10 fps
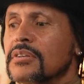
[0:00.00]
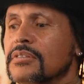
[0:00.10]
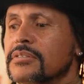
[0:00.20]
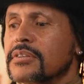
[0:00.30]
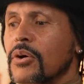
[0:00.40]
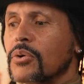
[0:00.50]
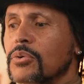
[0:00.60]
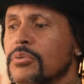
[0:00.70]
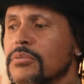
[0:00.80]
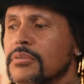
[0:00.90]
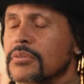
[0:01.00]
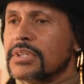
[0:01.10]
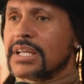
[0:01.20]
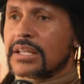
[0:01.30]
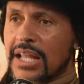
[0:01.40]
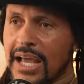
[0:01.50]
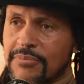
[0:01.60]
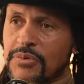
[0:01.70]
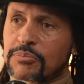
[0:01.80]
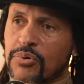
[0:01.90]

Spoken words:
So the alignment